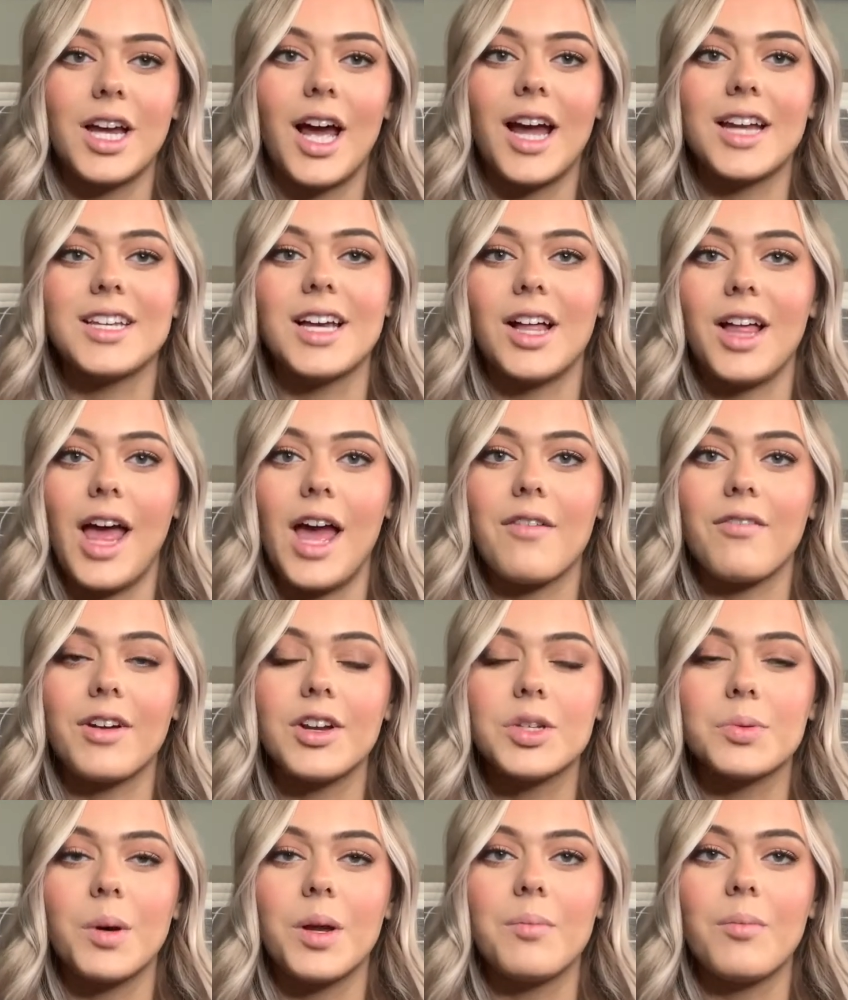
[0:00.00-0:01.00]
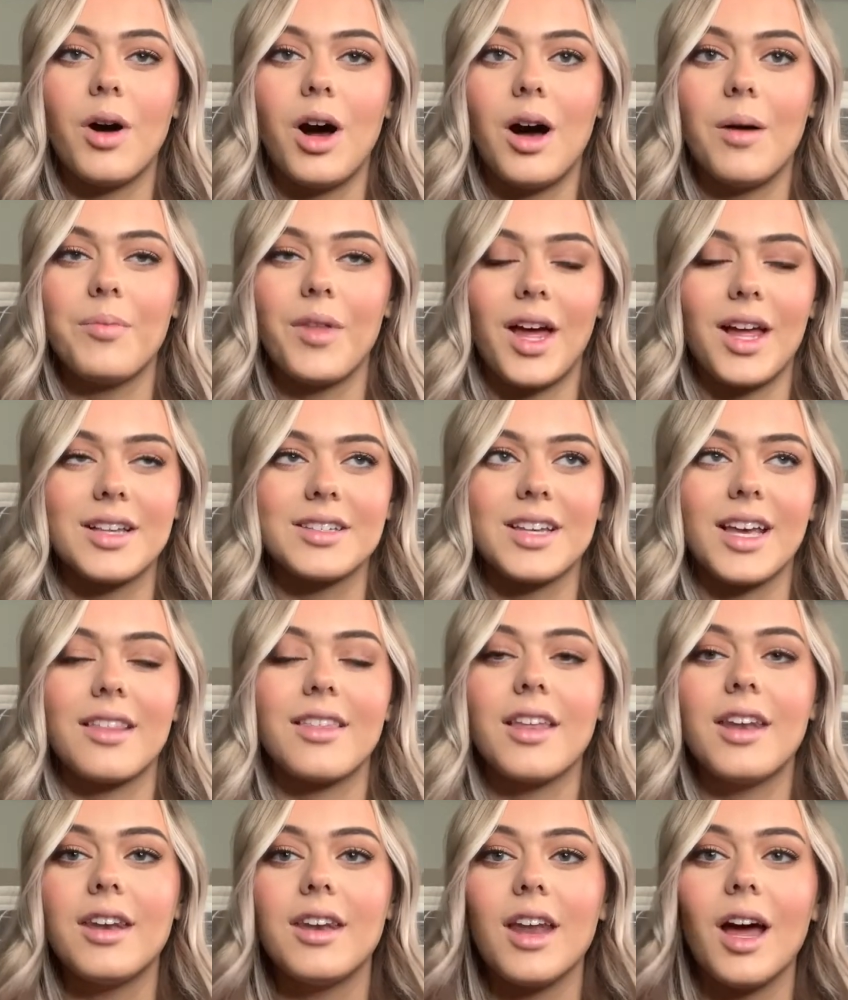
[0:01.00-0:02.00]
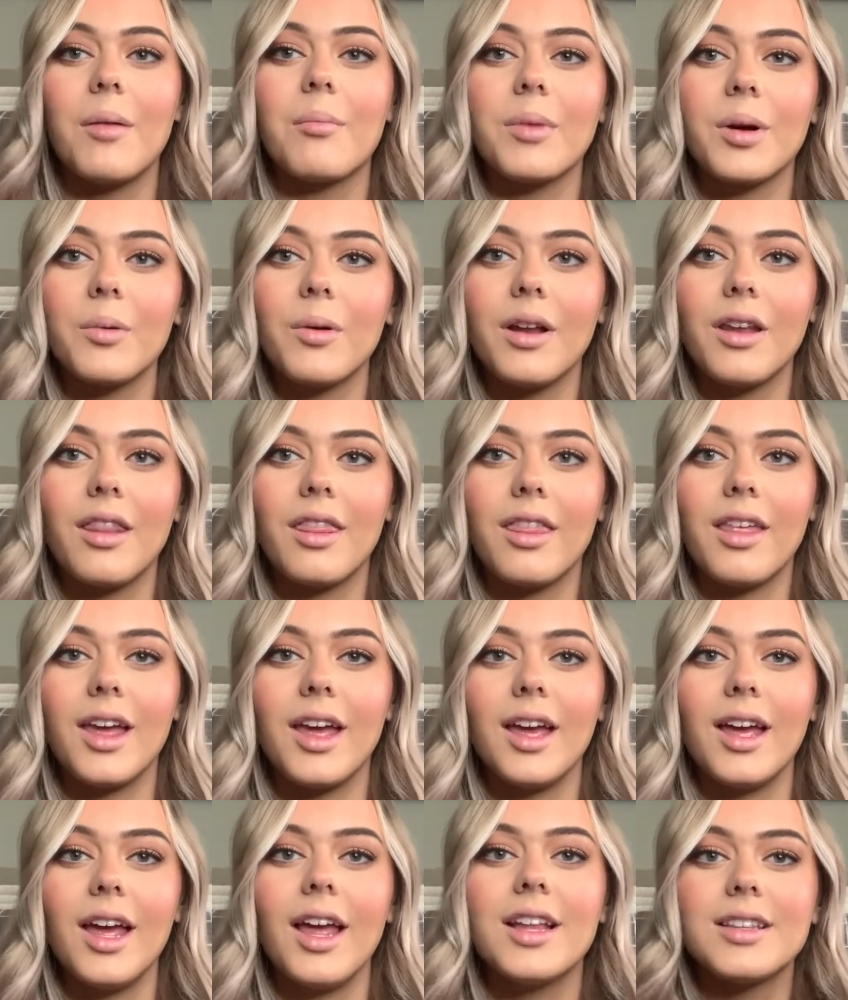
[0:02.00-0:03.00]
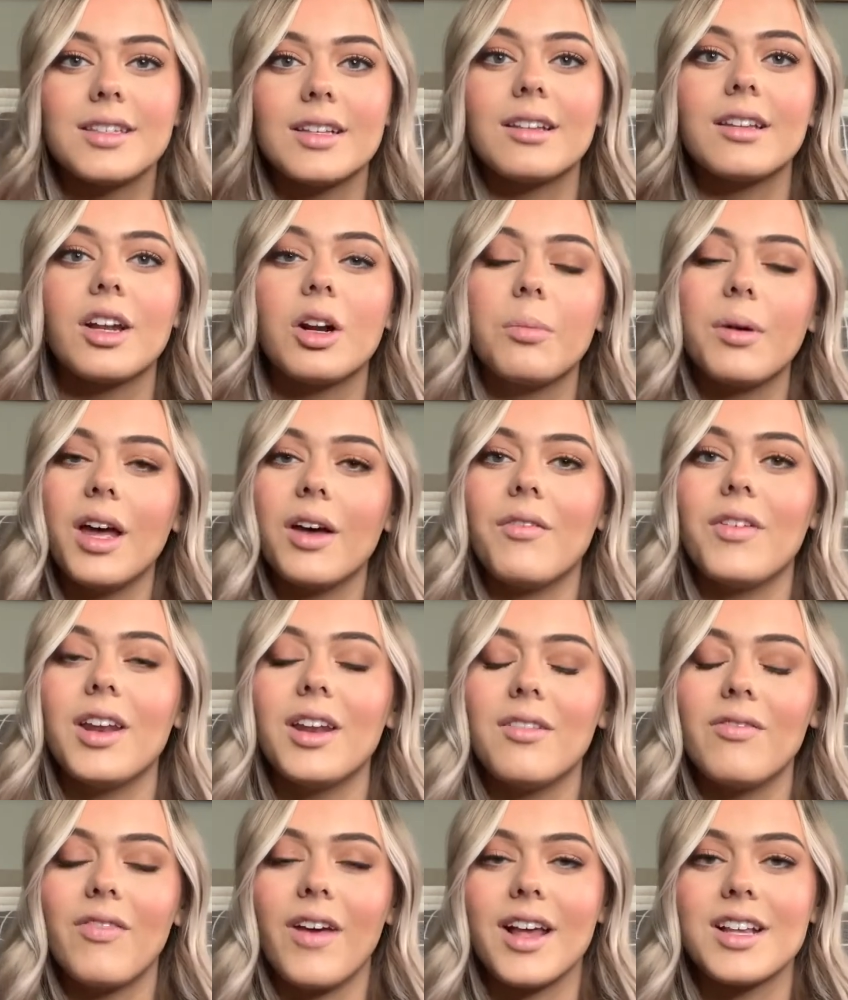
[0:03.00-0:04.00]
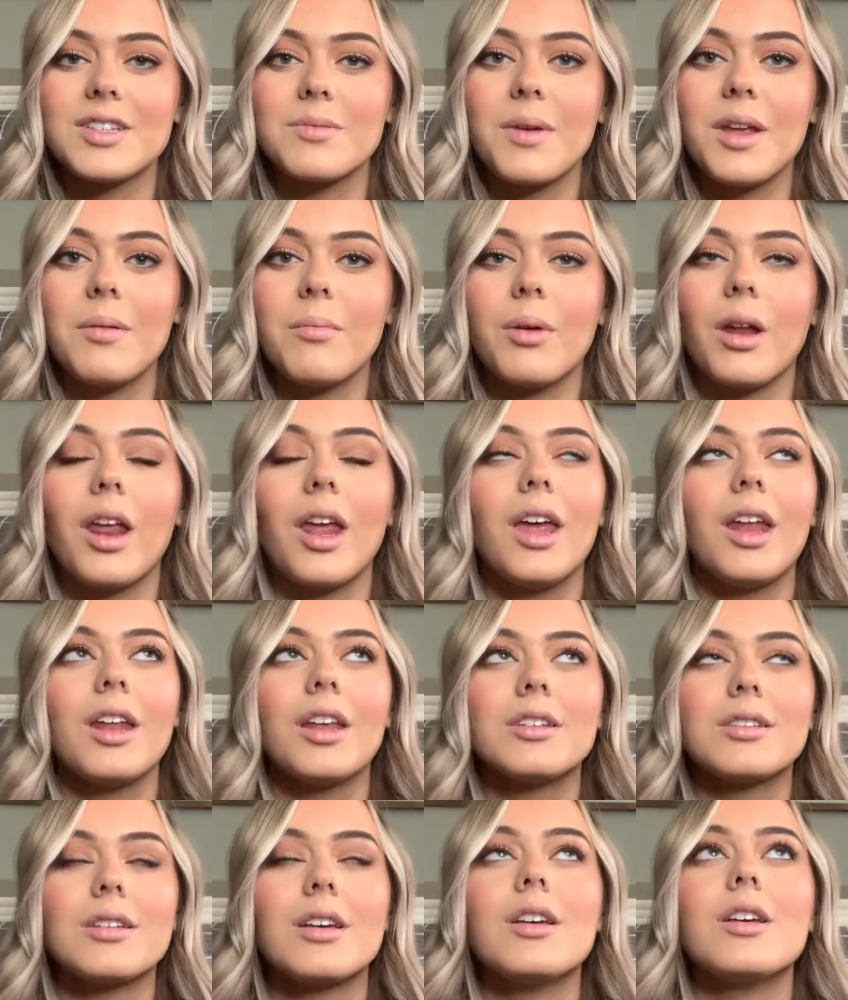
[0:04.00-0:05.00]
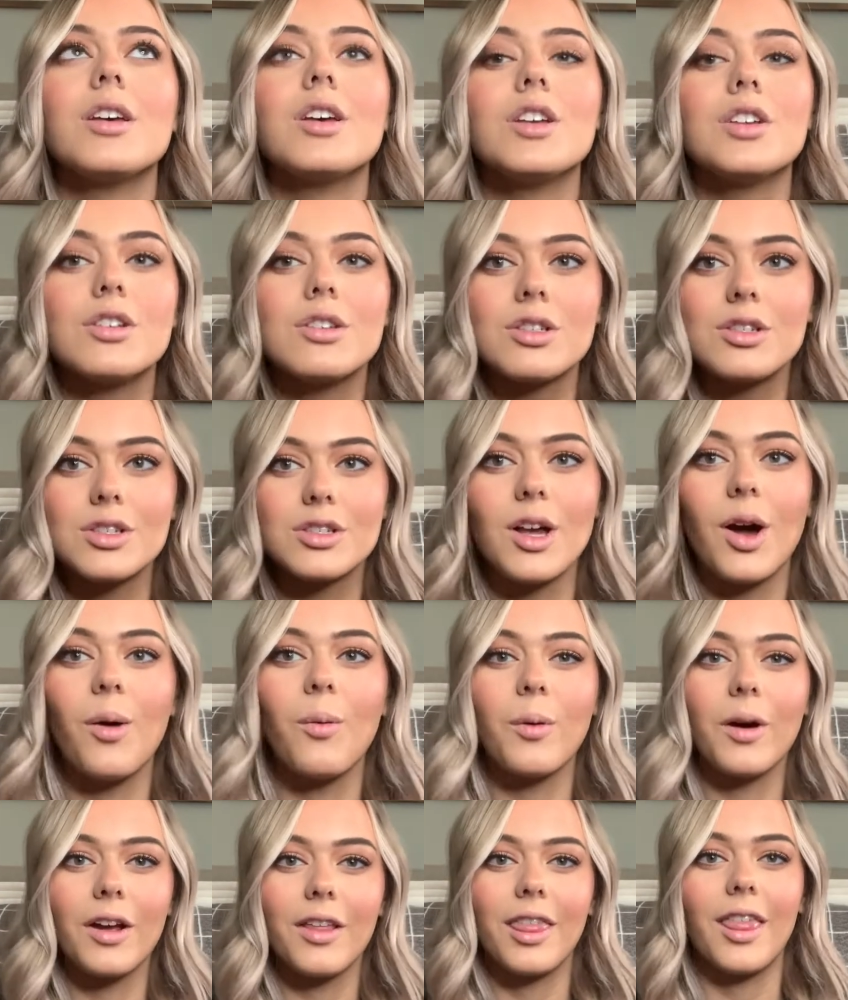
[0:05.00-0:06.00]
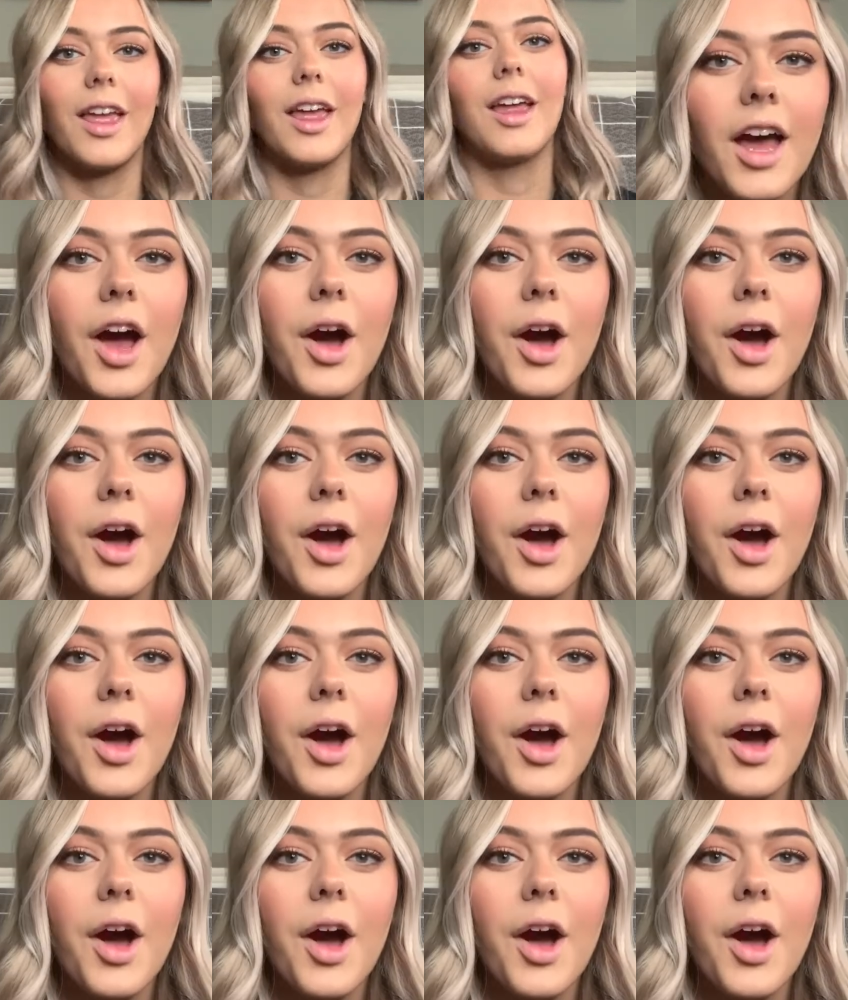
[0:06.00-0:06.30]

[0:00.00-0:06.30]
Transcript: I tell every twin mom that is like the #1 thing. It's a little bit of an investment, but it is so worth it.